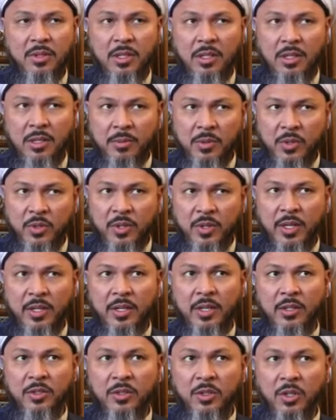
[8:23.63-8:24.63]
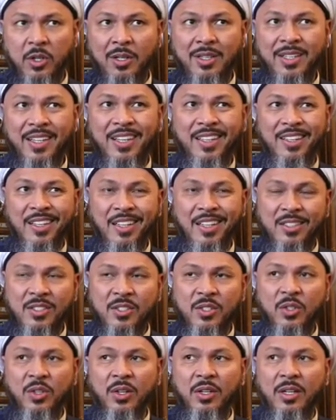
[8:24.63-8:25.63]
Stand up straight and tall
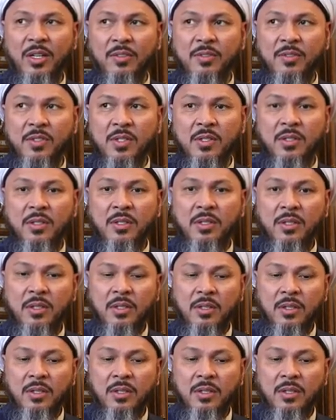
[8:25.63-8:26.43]
against your nafs.